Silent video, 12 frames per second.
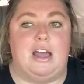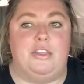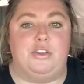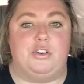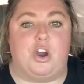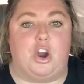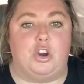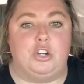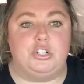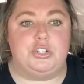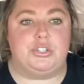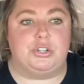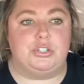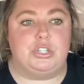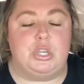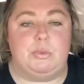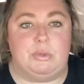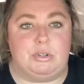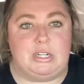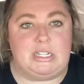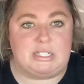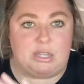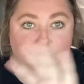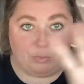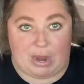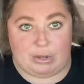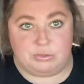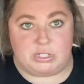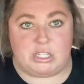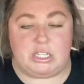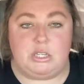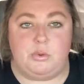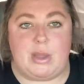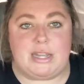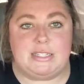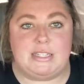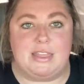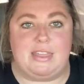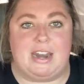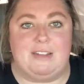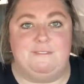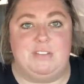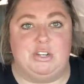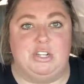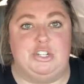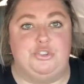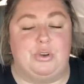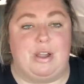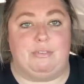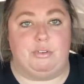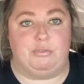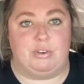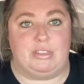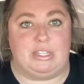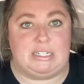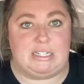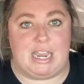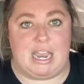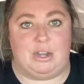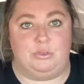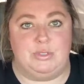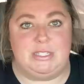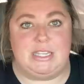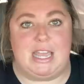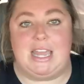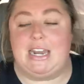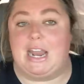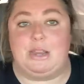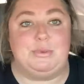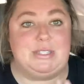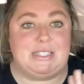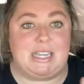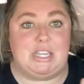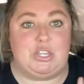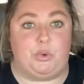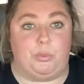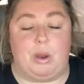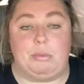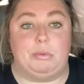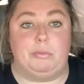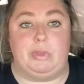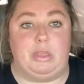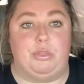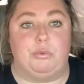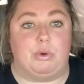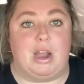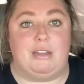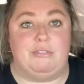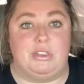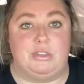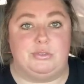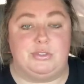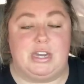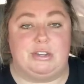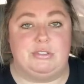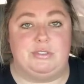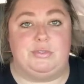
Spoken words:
There are certain communities around the US that have very travel friendly towns, and I would say you'll probably thrive in those towns.